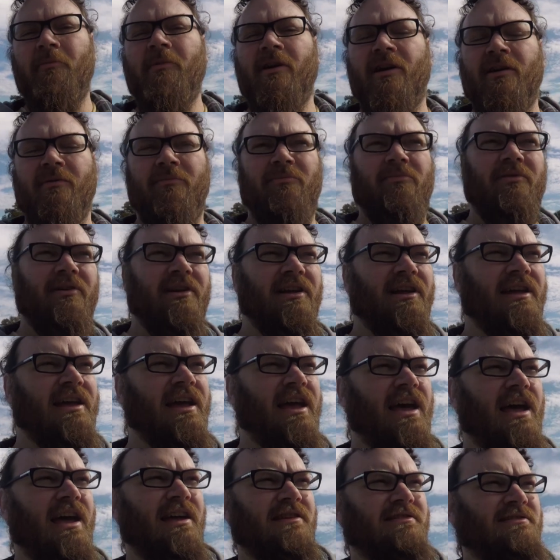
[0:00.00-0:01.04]
here, bring
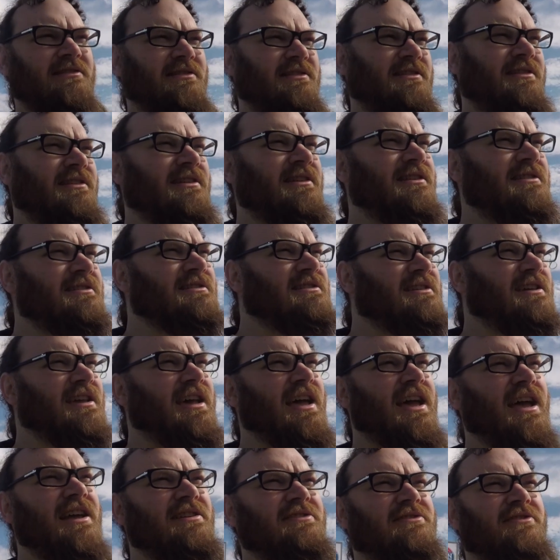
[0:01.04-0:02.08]
cash, because it is
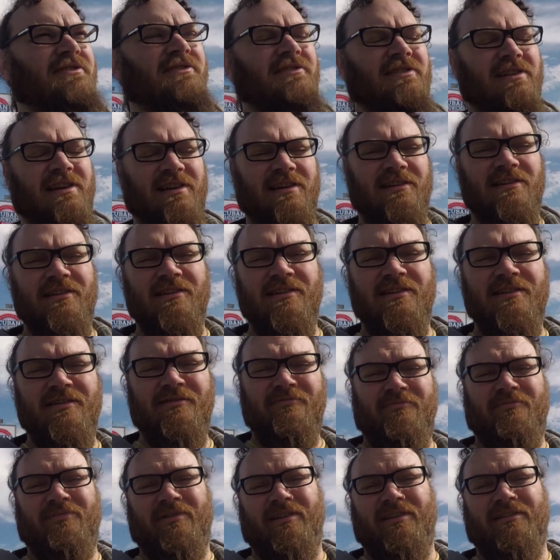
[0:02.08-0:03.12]
cash only,
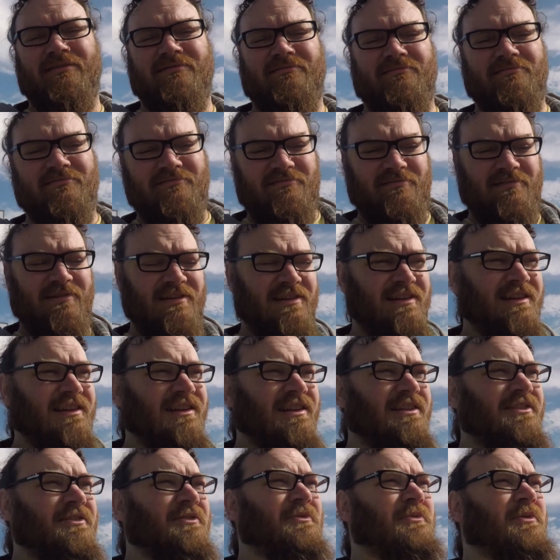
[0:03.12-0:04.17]
but
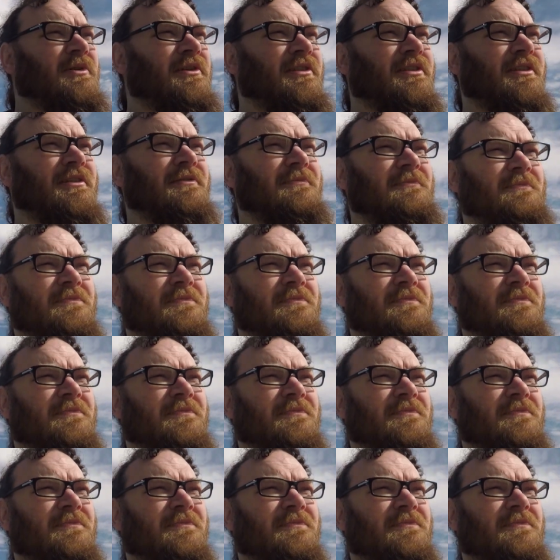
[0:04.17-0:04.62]
it's worth it.